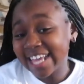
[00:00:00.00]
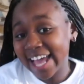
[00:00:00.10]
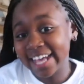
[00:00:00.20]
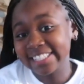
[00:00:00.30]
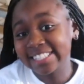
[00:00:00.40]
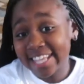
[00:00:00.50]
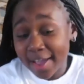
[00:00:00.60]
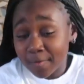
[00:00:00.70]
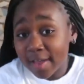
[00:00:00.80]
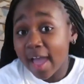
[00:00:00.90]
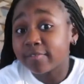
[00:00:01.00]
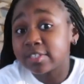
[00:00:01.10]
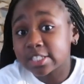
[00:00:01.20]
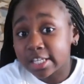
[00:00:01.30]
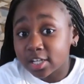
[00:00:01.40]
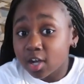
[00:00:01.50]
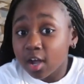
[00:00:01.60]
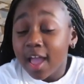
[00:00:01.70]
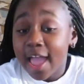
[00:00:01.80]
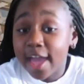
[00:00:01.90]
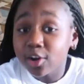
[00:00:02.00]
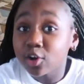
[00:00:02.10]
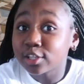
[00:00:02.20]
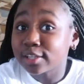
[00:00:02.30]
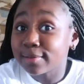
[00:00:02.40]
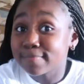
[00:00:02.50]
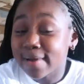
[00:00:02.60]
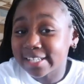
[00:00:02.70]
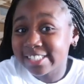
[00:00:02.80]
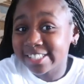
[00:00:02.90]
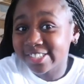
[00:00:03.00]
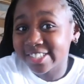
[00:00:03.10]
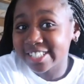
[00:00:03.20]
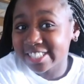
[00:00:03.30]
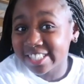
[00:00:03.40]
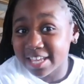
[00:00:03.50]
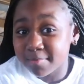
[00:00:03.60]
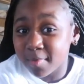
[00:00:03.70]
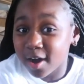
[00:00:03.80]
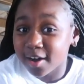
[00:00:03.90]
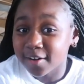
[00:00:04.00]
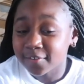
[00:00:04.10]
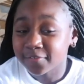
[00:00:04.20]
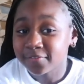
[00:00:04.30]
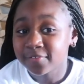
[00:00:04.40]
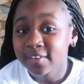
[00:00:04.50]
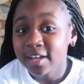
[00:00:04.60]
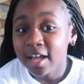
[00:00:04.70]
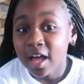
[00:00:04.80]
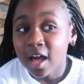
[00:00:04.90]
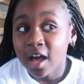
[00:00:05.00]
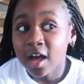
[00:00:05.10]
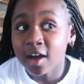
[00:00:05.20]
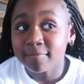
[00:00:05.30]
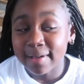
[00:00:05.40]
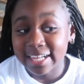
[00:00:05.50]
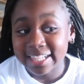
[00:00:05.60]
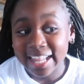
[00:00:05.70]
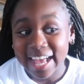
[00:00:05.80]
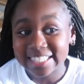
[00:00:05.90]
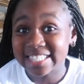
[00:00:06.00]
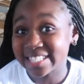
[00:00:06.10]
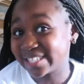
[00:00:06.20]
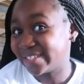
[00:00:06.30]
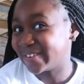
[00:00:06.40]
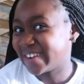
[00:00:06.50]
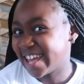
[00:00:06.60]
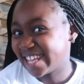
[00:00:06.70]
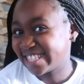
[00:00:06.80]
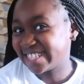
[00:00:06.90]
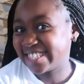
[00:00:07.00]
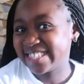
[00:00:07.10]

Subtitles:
Yes. And we have this thing. And her, my teacher's theme of my class is donuts.